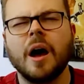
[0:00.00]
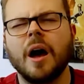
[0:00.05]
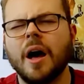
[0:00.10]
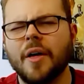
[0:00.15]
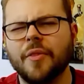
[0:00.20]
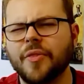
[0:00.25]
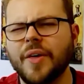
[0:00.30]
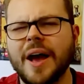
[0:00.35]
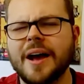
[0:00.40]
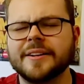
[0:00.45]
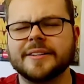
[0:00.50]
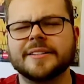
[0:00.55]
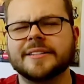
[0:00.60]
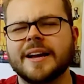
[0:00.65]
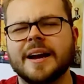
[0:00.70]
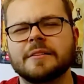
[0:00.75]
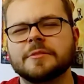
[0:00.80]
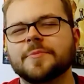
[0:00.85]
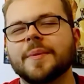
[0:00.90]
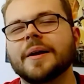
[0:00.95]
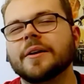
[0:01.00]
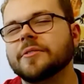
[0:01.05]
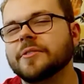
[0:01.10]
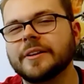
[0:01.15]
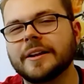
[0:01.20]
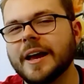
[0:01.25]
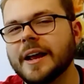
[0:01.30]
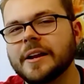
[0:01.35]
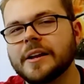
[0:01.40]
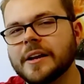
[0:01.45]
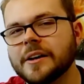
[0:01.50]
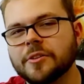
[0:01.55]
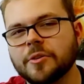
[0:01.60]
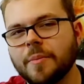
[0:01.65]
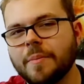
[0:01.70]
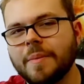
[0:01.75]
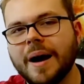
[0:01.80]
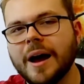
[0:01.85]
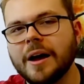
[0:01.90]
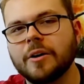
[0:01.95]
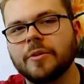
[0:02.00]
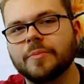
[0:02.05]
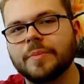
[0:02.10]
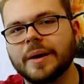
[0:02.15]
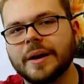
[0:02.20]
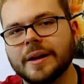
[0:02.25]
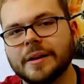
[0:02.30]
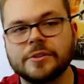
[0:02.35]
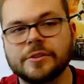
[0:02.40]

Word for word: 1,000 times better than any other biopic.